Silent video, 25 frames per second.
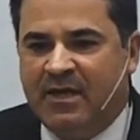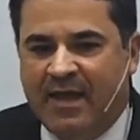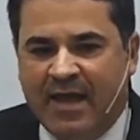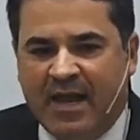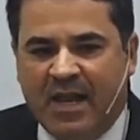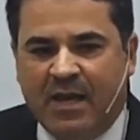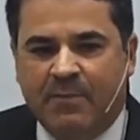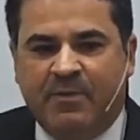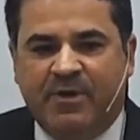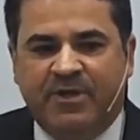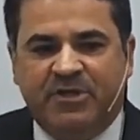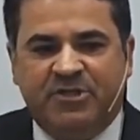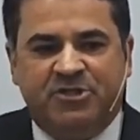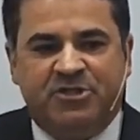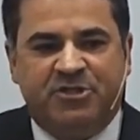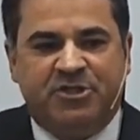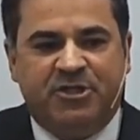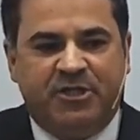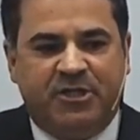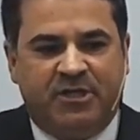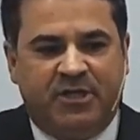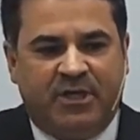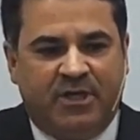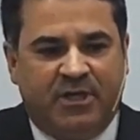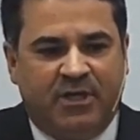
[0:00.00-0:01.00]
peace
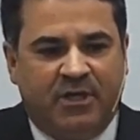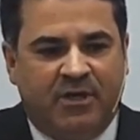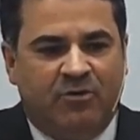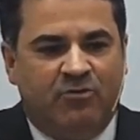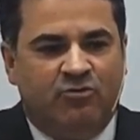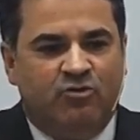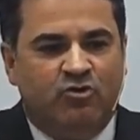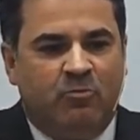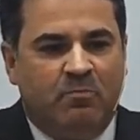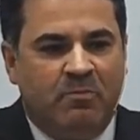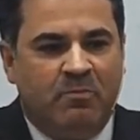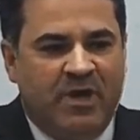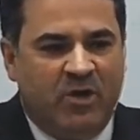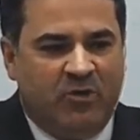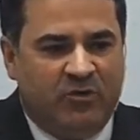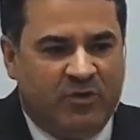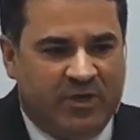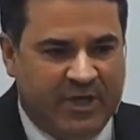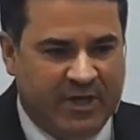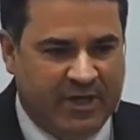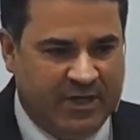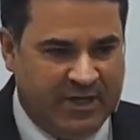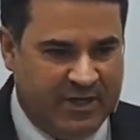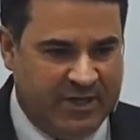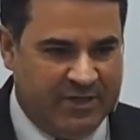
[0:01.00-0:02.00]
is
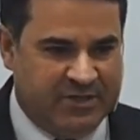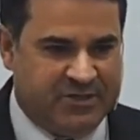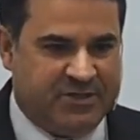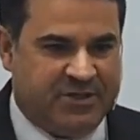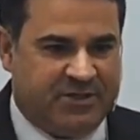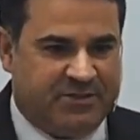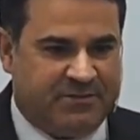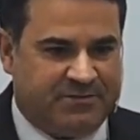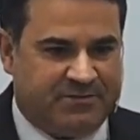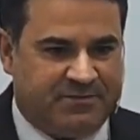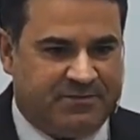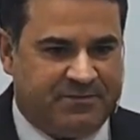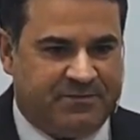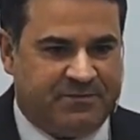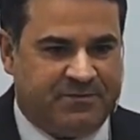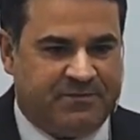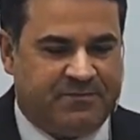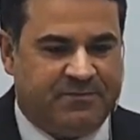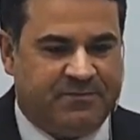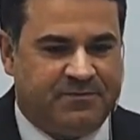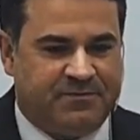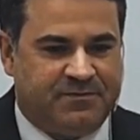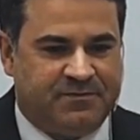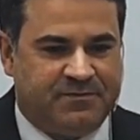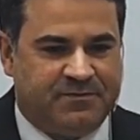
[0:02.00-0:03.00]
maintained in the
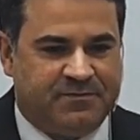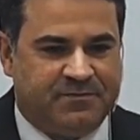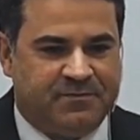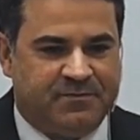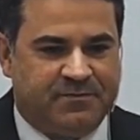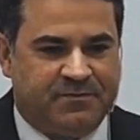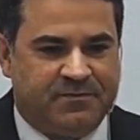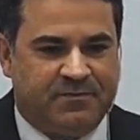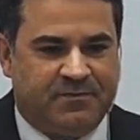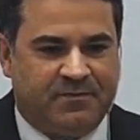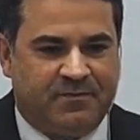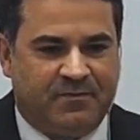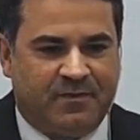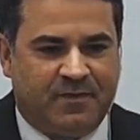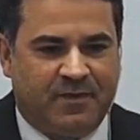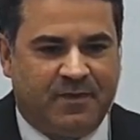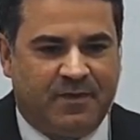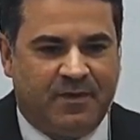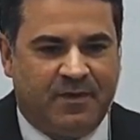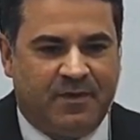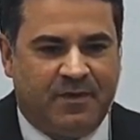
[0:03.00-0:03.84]
midst of the church.